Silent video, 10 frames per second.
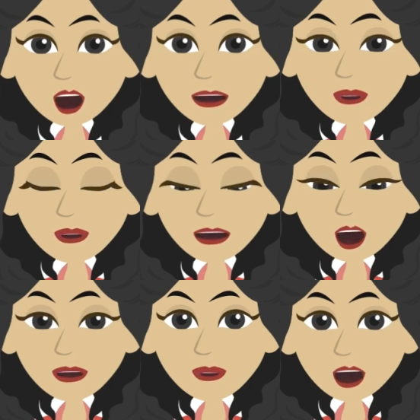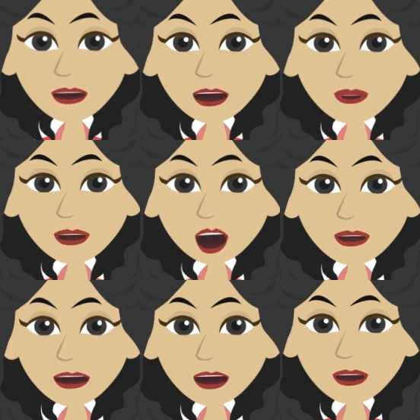way to reduce the amount of trash
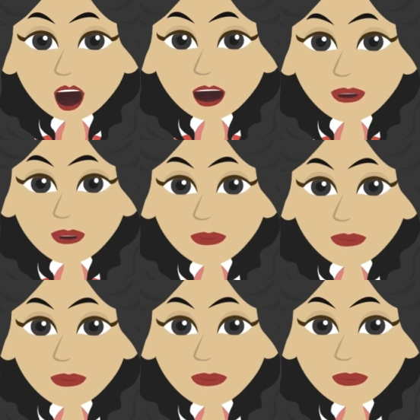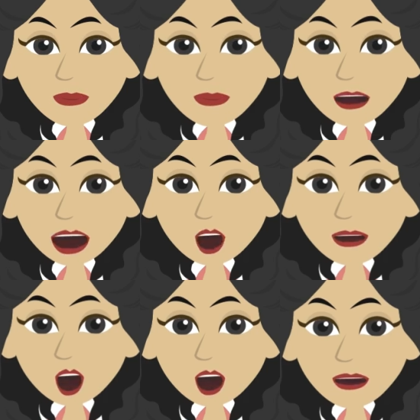in our environment.
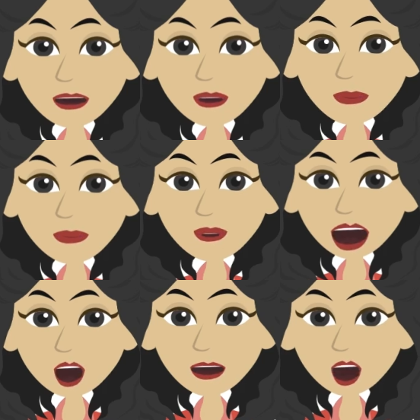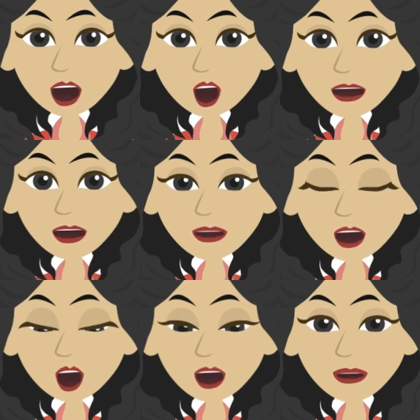Recycling means changing items in a
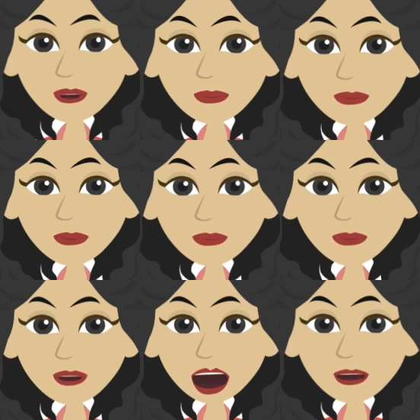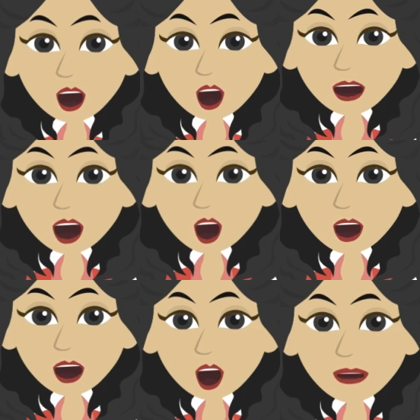way that they can be
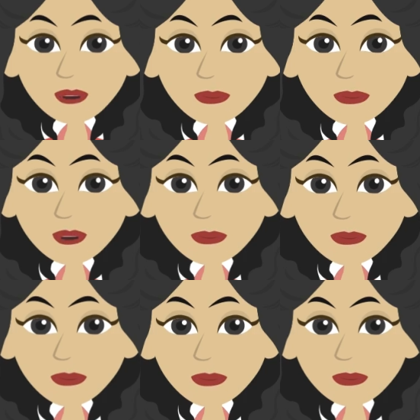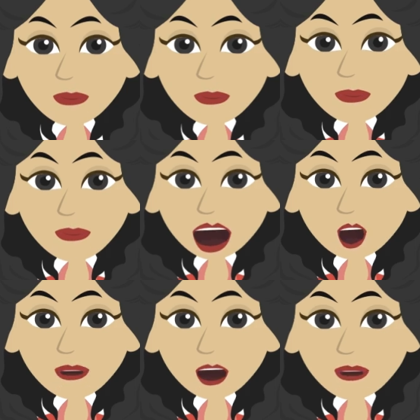reused. Here are
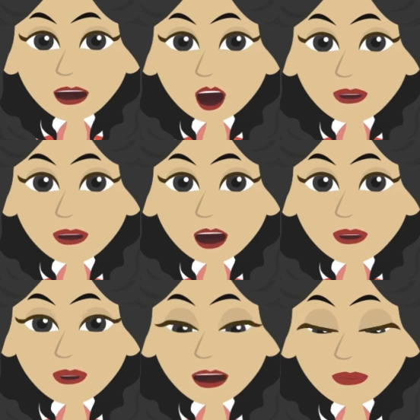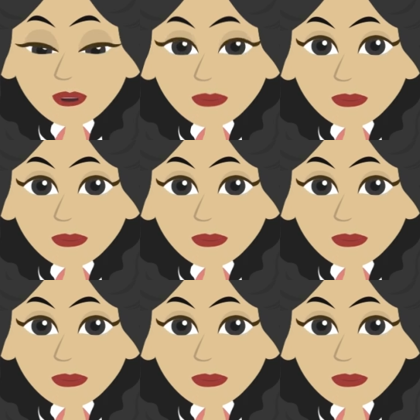some things that you can recycle.